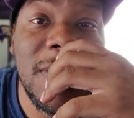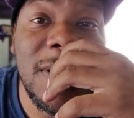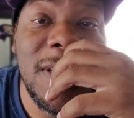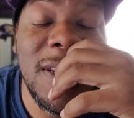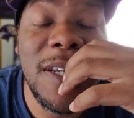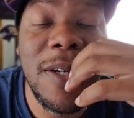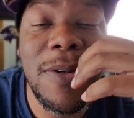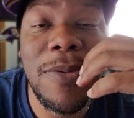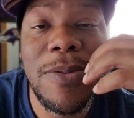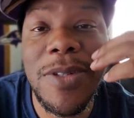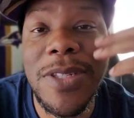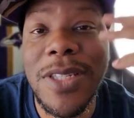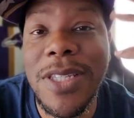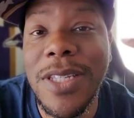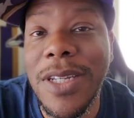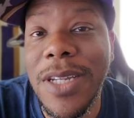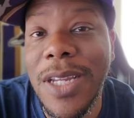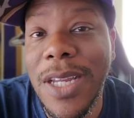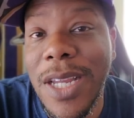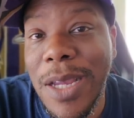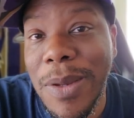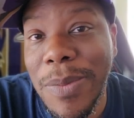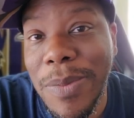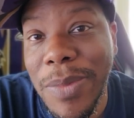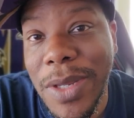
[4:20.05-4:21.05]
Then we still
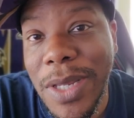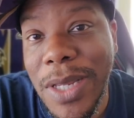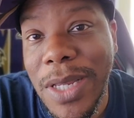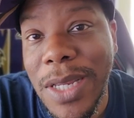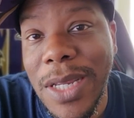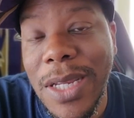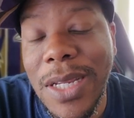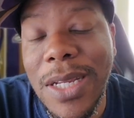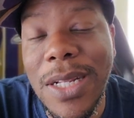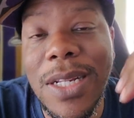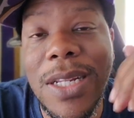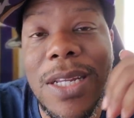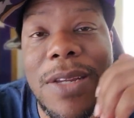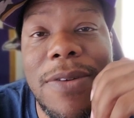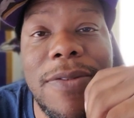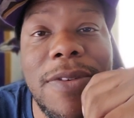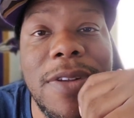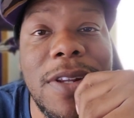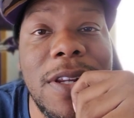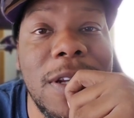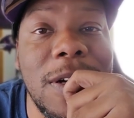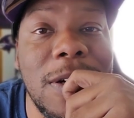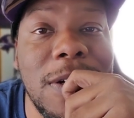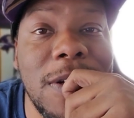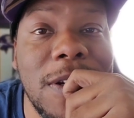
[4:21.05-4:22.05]
have Ben
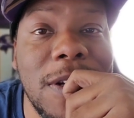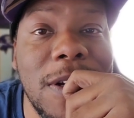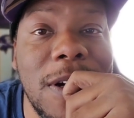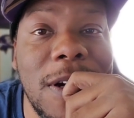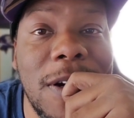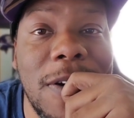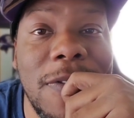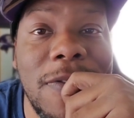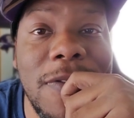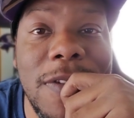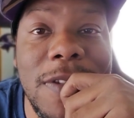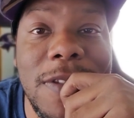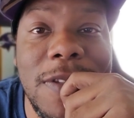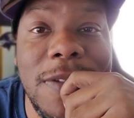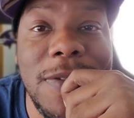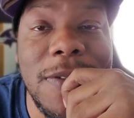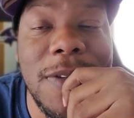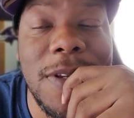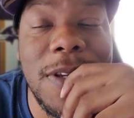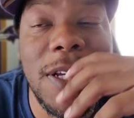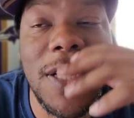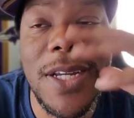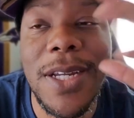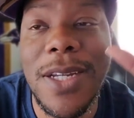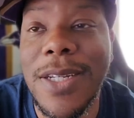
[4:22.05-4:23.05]
Cleveland on the offensive
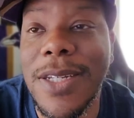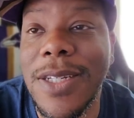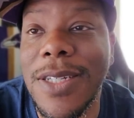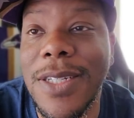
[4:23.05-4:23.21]
line.